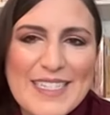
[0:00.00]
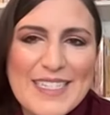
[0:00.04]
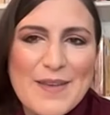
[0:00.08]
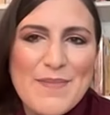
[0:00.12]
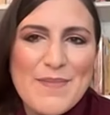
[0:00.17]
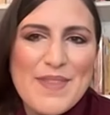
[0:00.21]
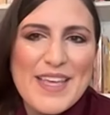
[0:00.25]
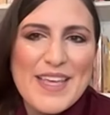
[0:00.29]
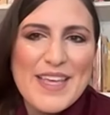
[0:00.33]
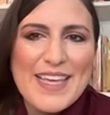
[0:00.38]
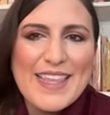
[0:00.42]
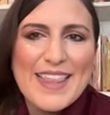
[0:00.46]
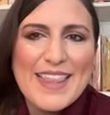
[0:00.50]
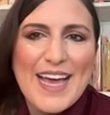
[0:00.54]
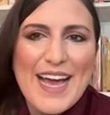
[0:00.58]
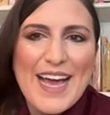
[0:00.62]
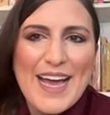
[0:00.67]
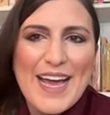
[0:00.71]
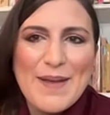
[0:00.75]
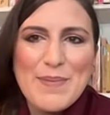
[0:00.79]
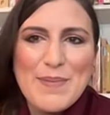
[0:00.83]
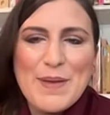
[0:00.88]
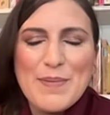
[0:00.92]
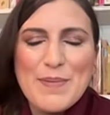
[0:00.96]
something
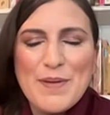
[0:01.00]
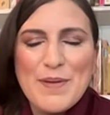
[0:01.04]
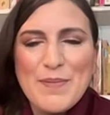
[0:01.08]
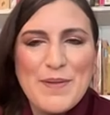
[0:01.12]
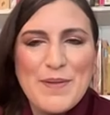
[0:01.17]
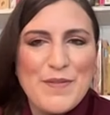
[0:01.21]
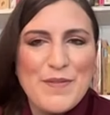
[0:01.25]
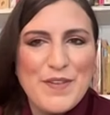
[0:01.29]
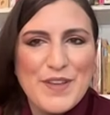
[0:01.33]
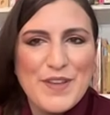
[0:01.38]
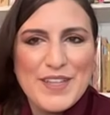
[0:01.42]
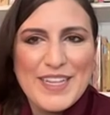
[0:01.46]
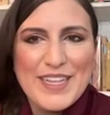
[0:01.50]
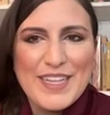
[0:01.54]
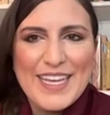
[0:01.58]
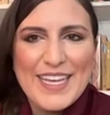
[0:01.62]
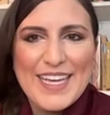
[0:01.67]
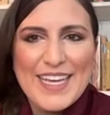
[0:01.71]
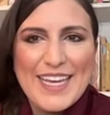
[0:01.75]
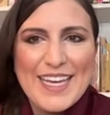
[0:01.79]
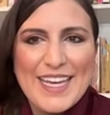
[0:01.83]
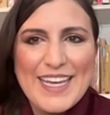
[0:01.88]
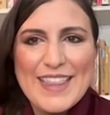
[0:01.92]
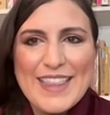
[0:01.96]
that people have been feeling
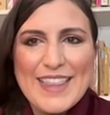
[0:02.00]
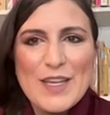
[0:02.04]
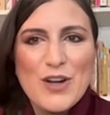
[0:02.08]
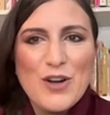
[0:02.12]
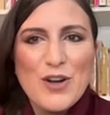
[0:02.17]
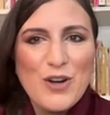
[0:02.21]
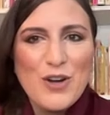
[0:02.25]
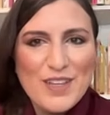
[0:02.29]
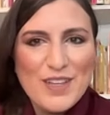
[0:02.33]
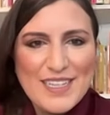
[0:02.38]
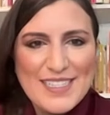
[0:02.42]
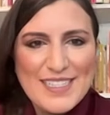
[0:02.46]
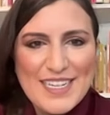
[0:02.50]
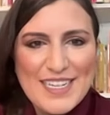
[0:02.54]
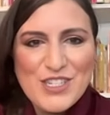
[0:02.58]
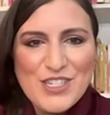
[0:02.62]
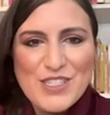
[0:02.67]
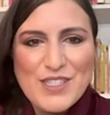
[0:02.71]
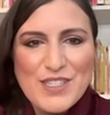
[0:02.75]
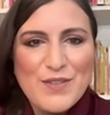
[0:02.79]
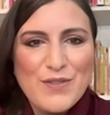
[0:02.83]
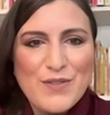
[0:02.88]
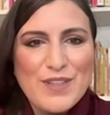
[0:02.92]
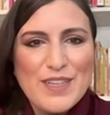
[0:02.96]
in the early stages
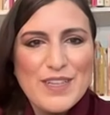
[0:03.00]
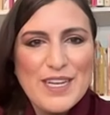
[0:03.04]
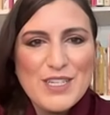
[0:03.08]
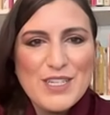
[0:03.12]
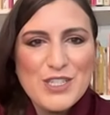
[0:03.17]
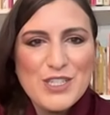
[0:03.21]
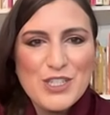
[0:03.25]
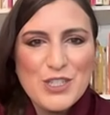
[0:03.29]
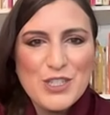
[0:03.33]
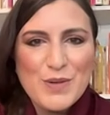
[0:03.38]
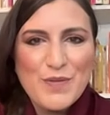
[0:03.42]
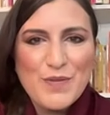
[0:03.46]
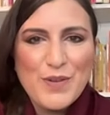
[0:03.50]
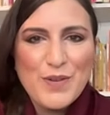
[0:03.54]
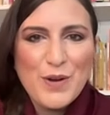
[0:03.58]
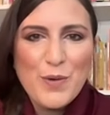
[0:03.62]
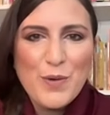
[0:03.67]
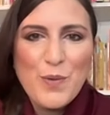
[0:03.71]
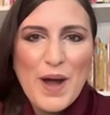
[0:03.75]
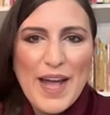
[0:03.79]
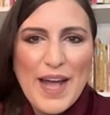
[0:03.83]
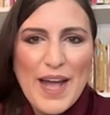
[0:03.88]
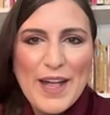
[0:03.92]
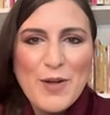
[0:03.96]
of relationship for a
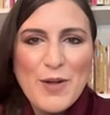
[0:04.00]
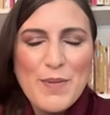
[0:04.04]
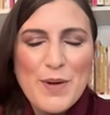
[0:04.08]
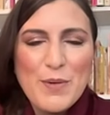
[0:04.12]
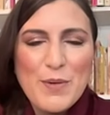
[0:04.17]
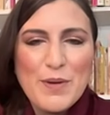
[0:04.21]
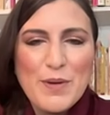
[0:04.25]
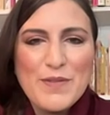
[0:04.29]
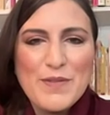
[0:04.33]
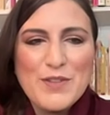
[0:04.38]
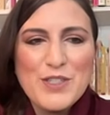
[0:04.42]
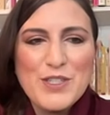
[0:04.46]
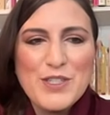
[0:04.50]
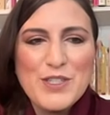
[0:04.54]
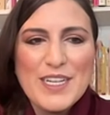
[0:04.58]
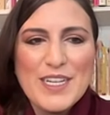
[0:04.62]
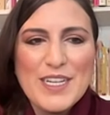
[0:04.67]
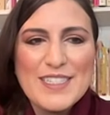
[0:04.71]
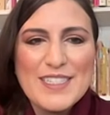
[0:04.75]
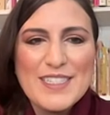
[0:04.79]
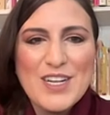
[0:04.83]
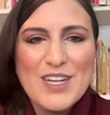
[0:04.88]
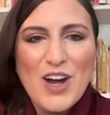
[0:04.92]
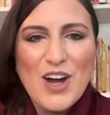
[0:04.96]
while, but we've
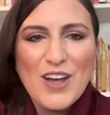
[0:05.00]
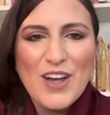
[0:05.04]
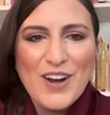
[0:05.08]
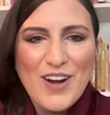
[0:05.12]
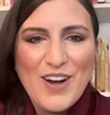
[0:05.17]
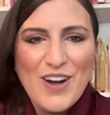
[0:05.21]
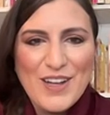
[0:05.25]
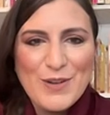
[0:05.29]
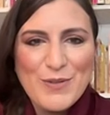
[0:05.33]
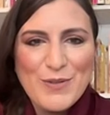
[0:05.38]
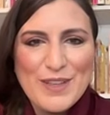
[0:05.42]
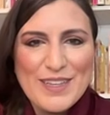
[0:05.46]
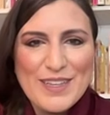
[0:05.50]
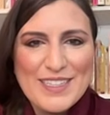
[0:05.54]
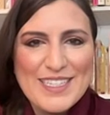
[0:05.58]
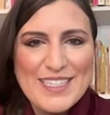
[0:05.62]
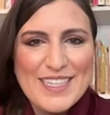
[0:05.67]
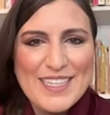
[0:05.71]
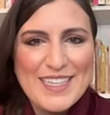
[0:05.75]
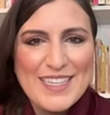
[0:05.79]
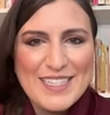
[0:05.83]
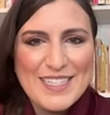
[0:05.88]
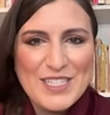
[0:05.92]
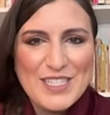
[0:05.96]
just caught on with
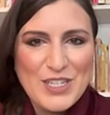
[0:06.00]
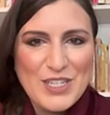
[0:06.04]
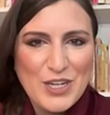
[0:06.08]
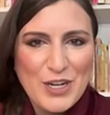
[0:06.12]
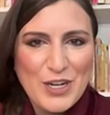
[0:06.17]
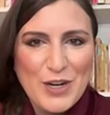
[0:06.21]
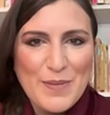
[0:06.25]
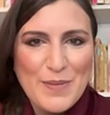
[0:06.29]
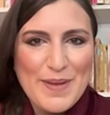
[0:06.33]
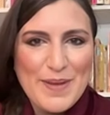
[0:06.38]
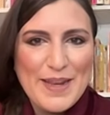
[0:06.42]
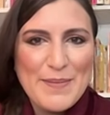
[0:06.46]
to this term.